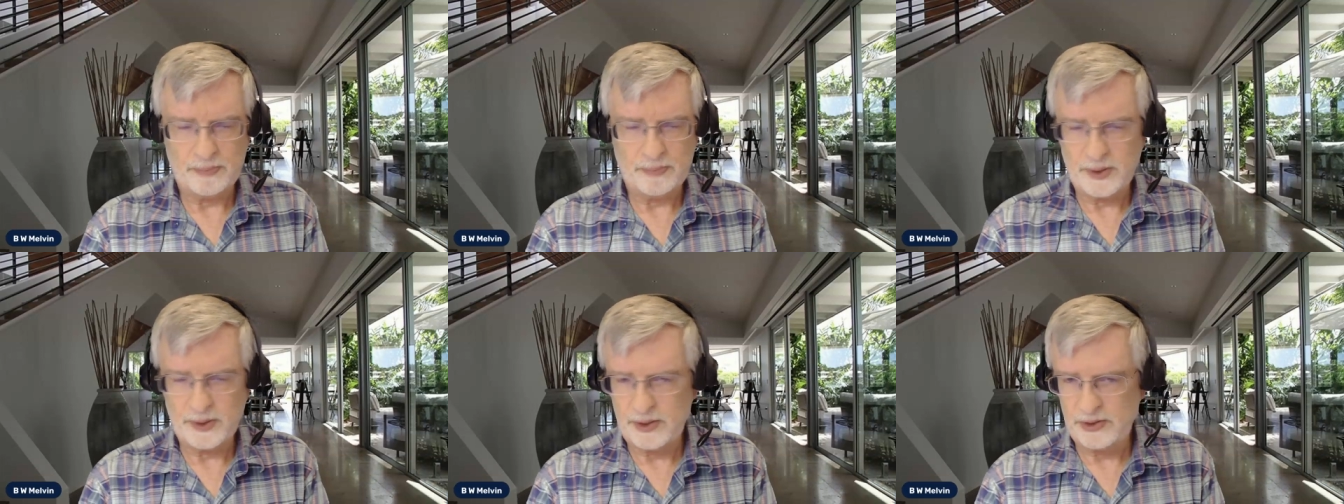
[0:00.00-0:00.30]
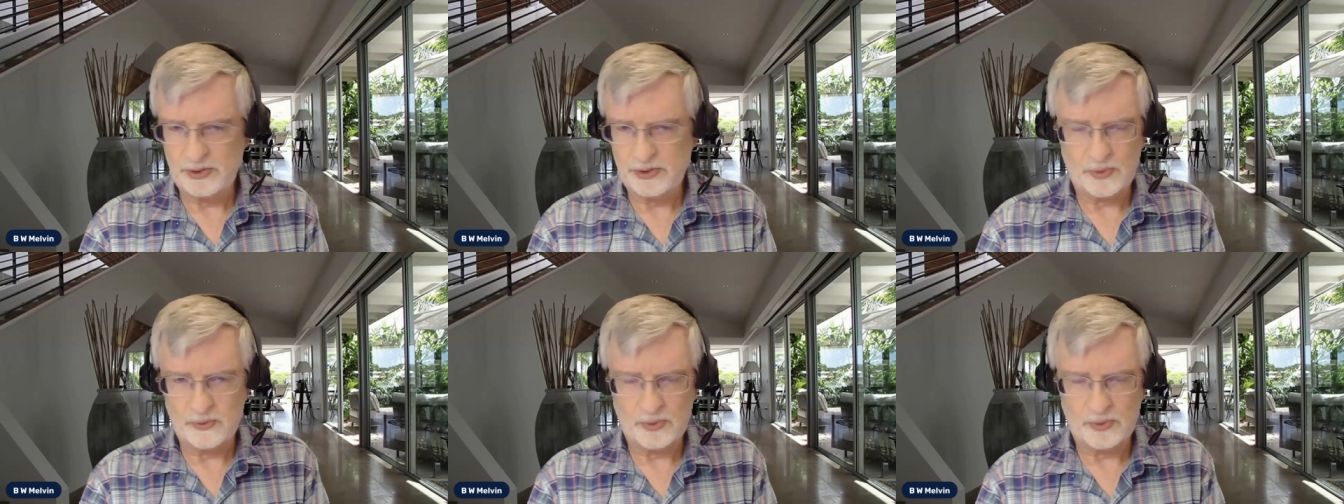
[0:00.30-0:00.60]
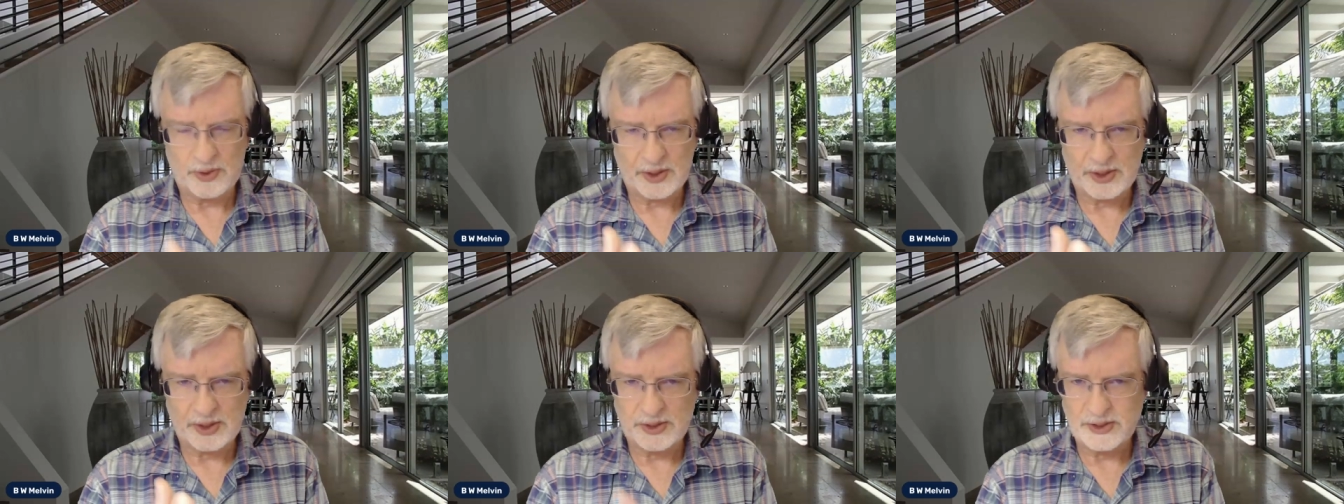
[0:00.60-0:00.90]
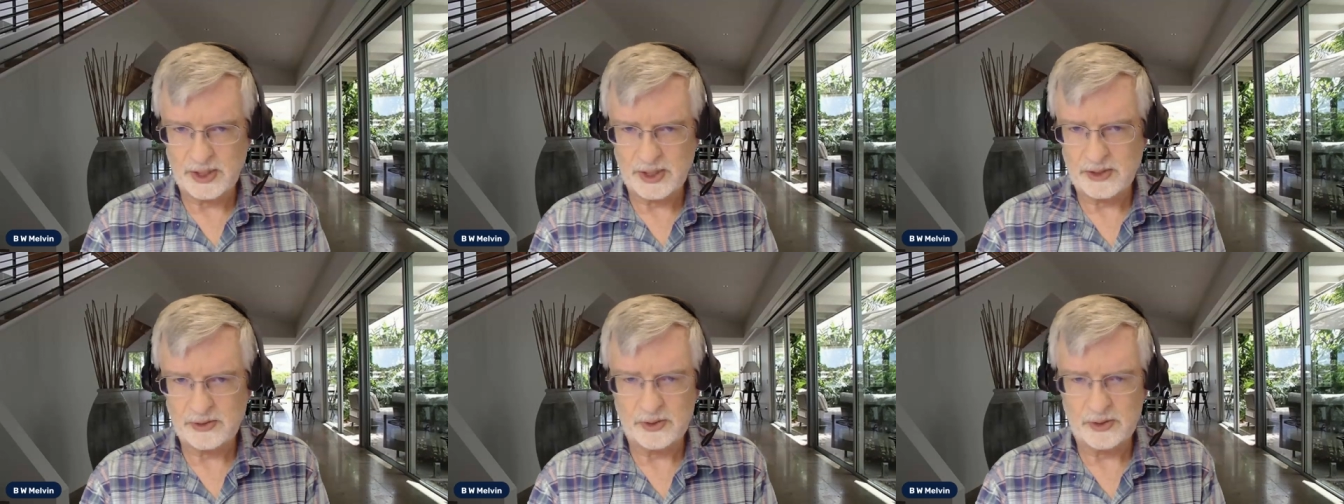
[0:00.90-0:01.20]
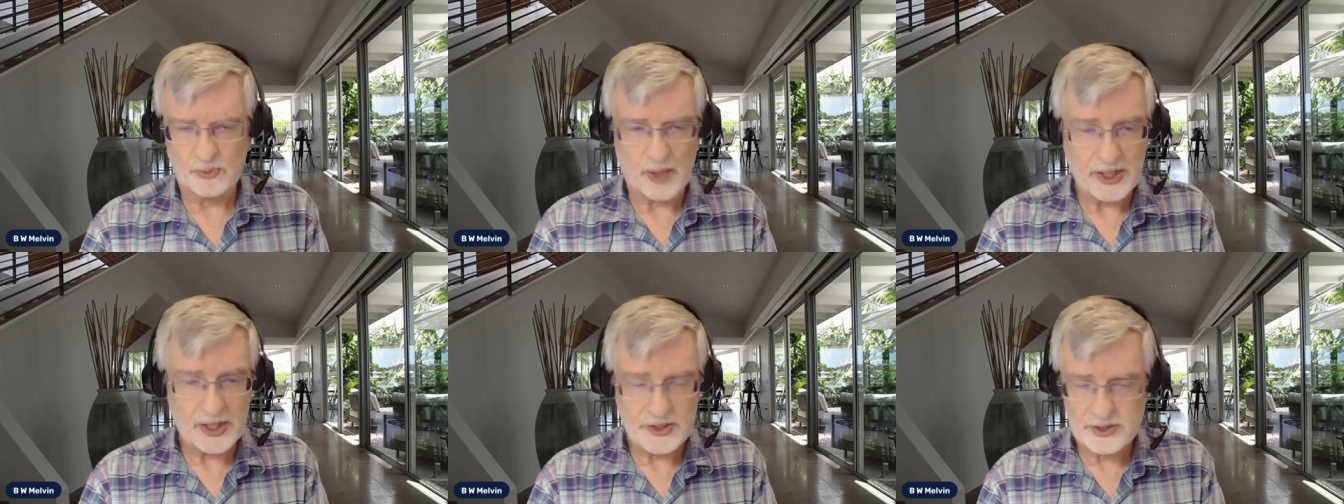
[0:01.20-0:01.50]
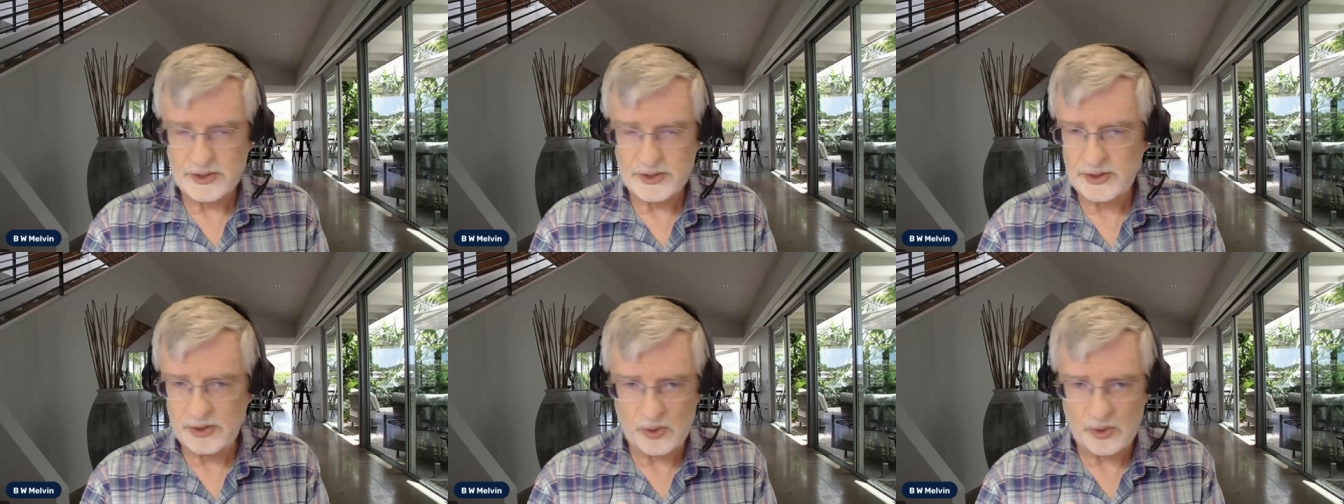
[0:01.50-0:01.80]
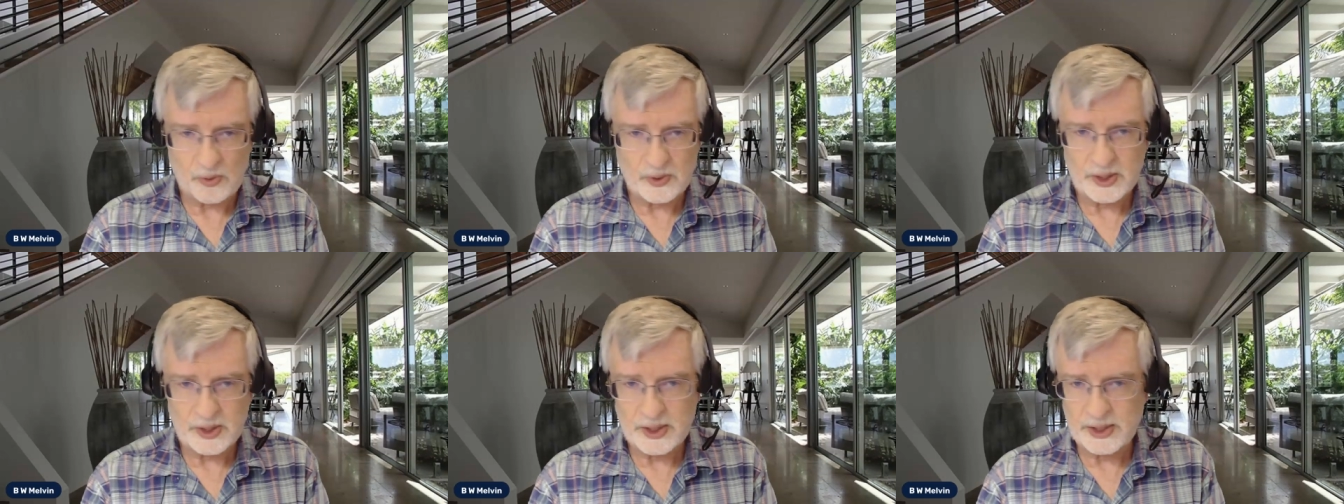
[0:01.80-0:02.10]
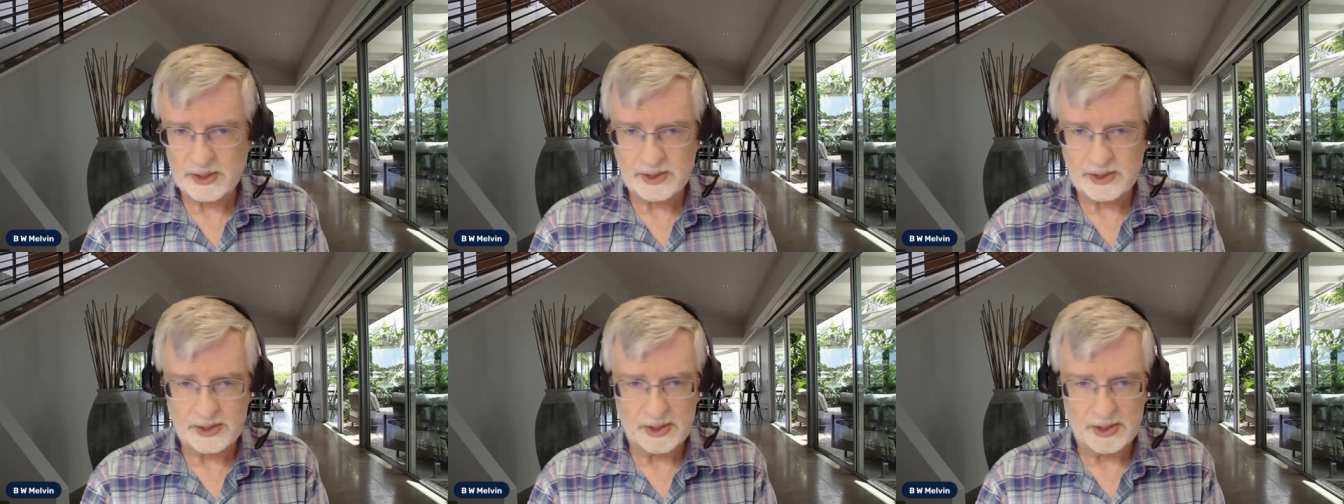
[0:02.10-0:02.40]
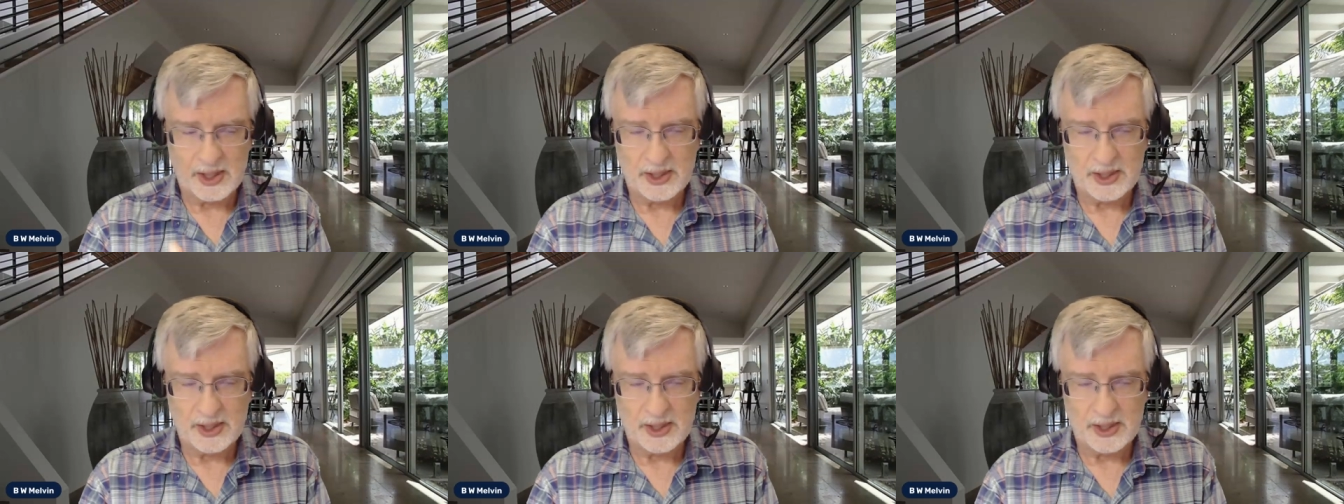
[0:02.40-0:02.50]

peace, so forth, etc., righteousness, holiness.